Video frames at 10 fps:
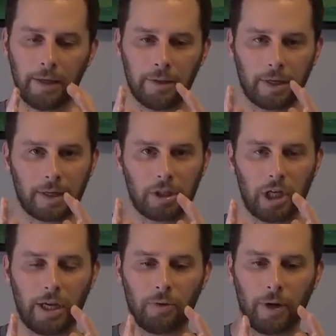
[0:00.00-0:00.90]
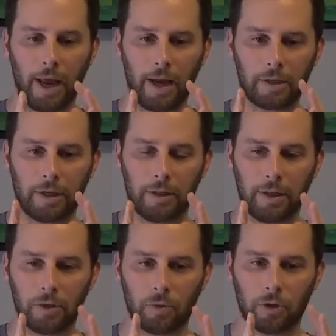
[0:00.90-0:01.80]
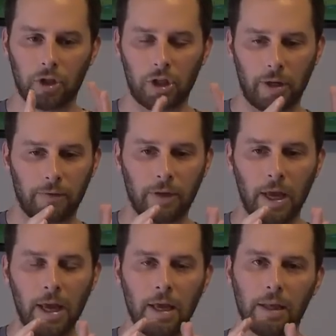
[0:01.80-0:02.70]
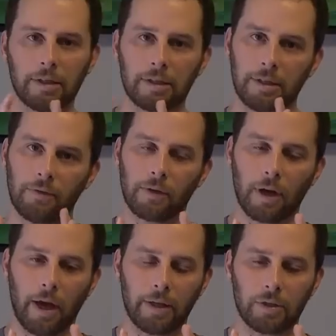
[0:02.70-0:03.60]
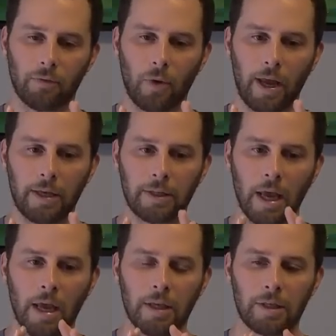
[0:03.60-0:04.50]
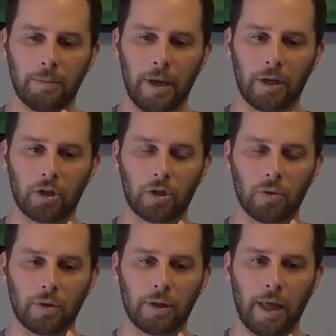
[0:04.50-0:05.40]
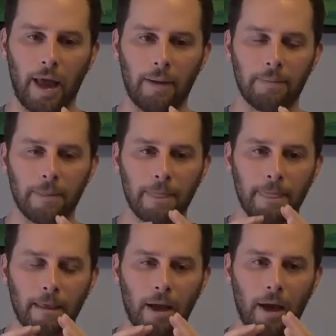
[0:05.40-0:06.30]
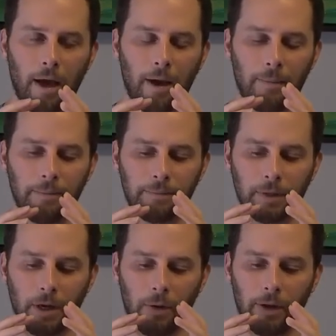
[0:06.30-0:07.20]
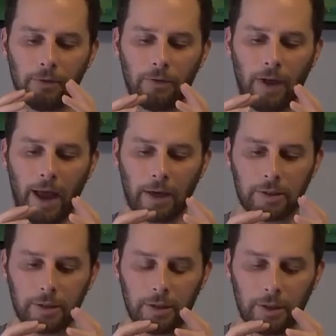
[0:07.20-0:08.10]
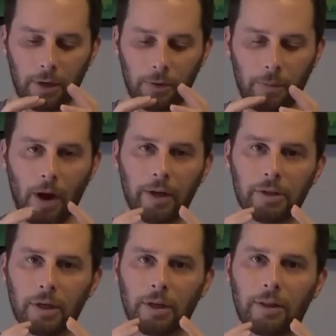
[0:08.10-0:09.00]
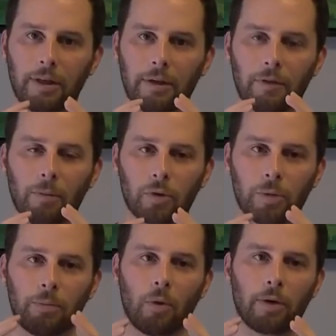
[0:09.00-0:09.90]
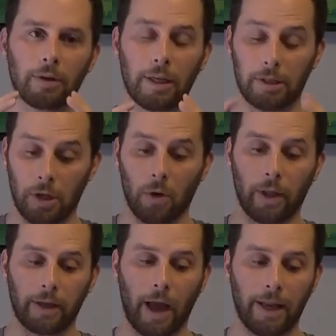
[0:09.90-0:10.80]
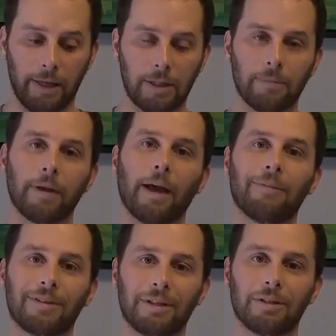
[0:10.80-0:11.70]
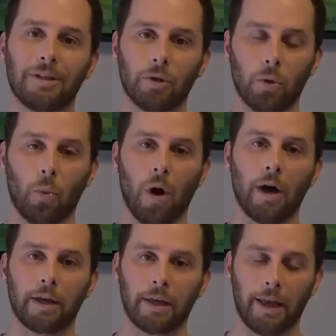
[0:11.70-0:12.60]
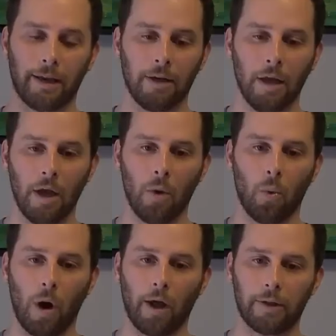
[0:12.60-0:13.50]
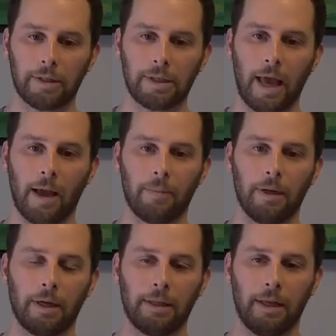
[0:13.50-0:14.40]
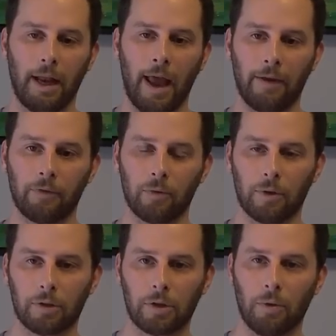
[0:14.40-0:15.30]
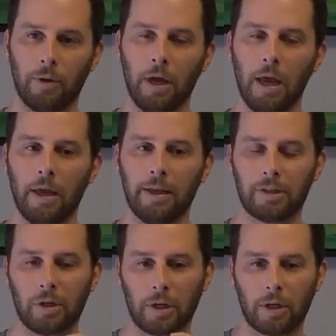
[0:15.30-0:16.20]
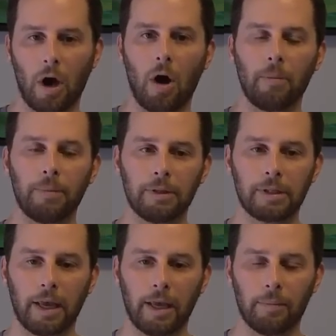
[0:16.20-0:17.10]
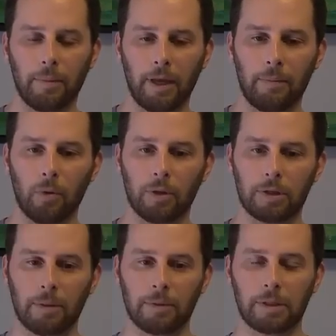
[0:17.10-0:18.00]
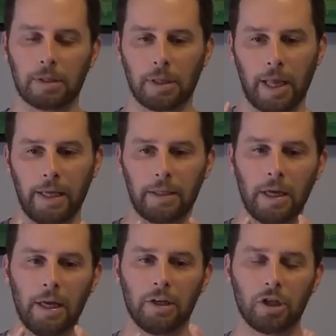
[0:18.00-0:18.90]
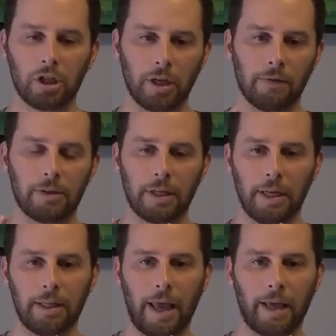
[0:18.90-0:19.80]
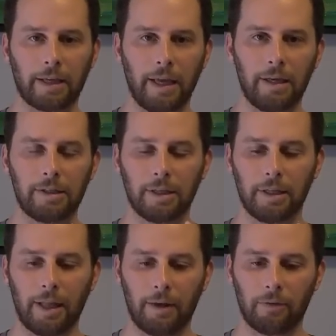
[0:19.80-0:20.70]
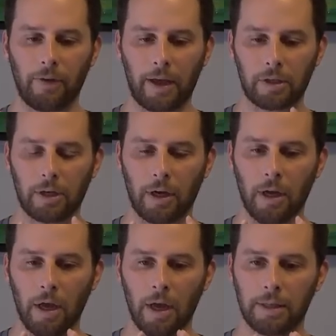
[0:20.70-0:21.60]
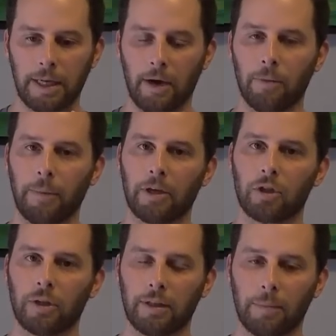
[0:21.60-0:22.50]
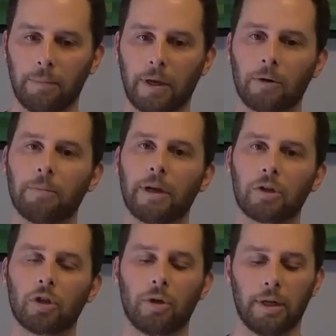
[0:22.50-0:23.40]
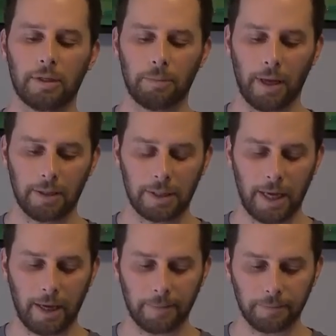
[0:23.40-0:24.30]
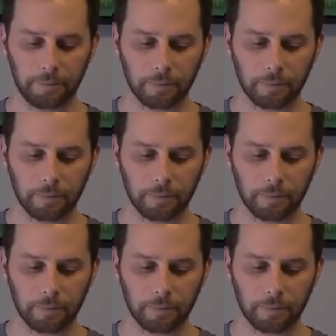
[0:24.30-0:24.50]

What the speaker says: it's like a chain reaction, and things will shift in different kinds of ways to make sure that, you know, in fact, you know, the body's going to think of the most important things, you know, like I need to be able to continue to walk again while this is happening and then afterwards. So it's going to compensate maybe with some slight shifts in that casing, in that fascia, to help make sure that the bigger picture is maintained.